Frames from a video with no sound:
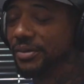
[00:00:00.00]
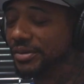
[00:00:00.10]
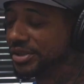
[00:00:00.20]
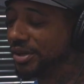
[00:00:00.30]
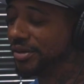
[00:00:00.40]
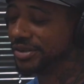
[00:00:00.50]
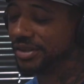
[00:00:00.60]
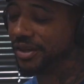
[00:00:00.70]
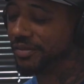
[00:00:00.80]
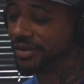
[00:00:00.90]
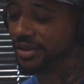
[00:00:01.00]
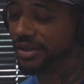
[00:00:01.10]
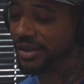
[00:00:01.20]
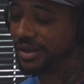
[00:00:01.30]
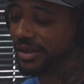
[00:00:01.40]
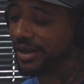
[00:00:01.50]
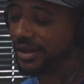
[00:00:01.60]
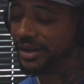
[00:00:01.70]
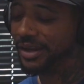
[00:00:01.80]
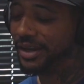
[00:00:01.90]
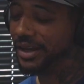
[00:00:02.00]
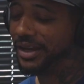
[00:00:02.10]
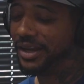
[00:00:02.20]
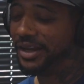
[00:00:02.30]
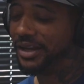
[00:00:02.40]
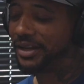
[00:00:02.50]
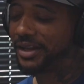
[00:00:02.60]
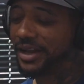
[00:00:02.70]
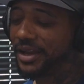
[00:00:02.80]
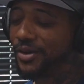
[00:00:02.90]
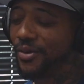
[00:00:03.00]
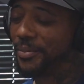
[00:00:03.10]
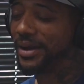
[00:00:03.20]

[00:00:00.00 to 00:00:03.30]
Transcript: on the shirts and everything. And like, now they going